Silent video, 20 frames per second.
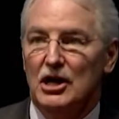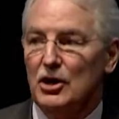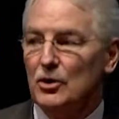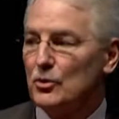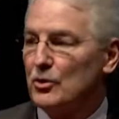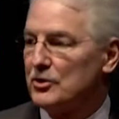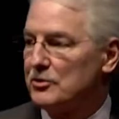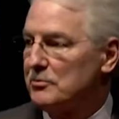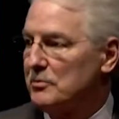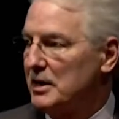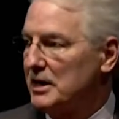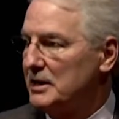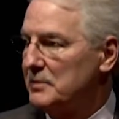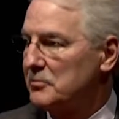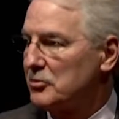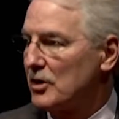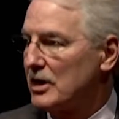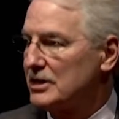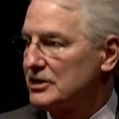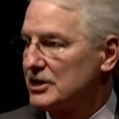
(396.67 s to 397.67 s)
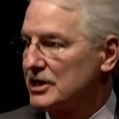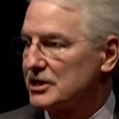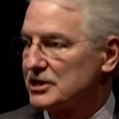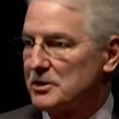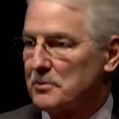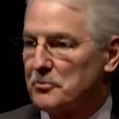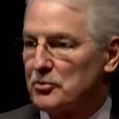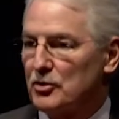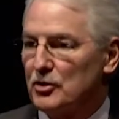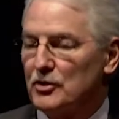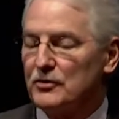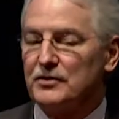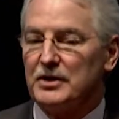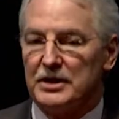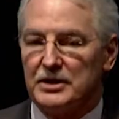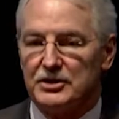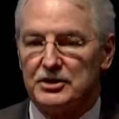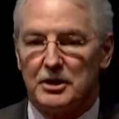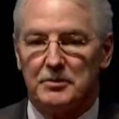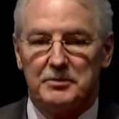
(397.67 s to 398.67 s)
with many projects approved
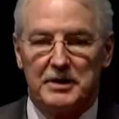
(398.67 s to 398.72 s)
and some